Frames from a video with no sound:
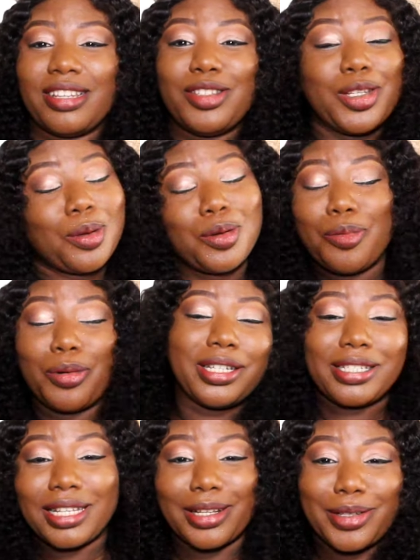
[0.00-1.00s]
This one,
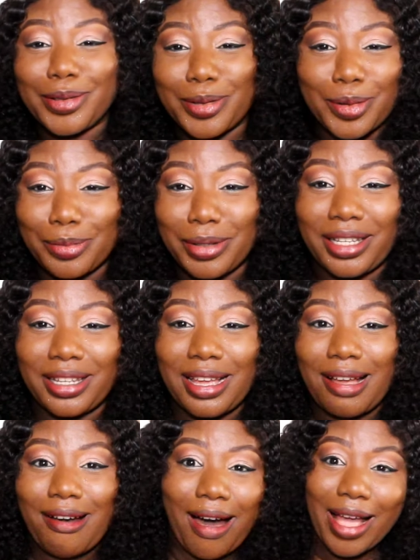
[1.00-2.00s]
nobody sent it to me.
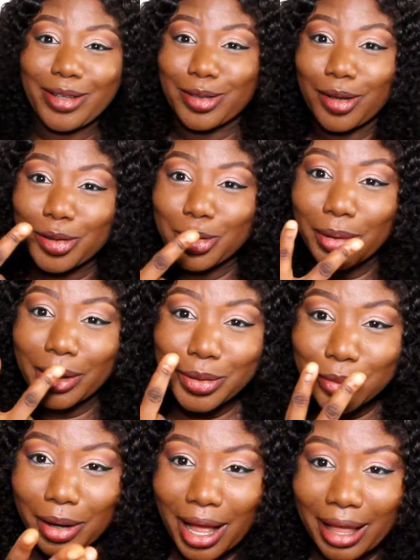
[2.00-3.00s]
I saw it with my
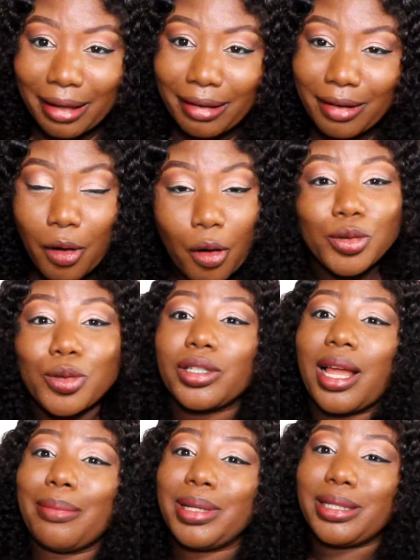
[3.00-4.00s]
two eyes on
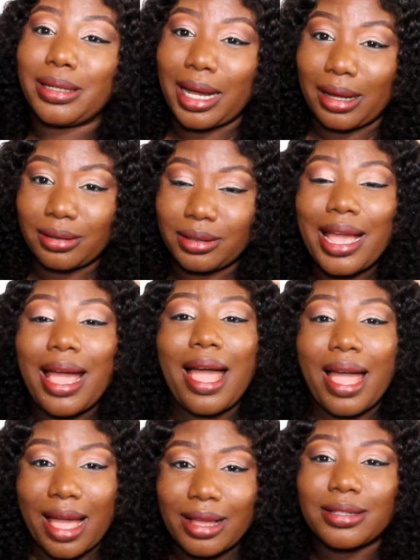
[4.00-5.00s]
social media.
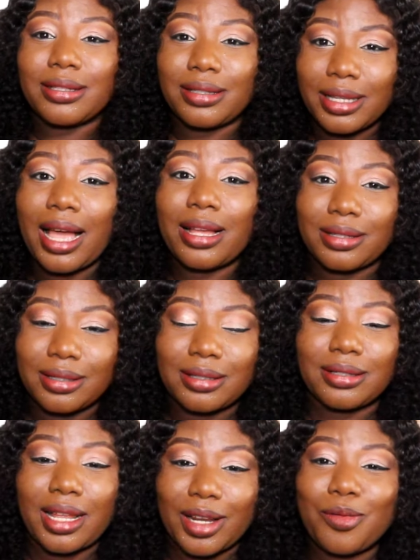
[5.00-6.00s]
Yes,
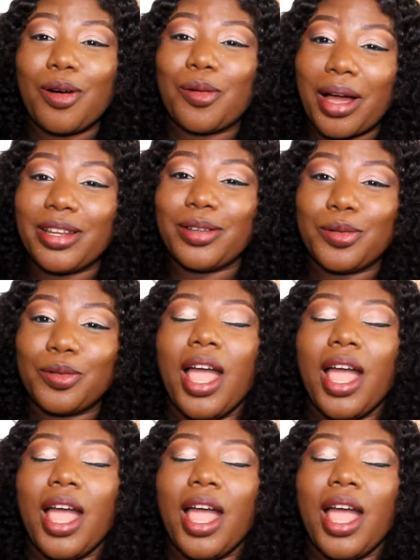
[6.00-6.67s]
yes. Now the work why they do.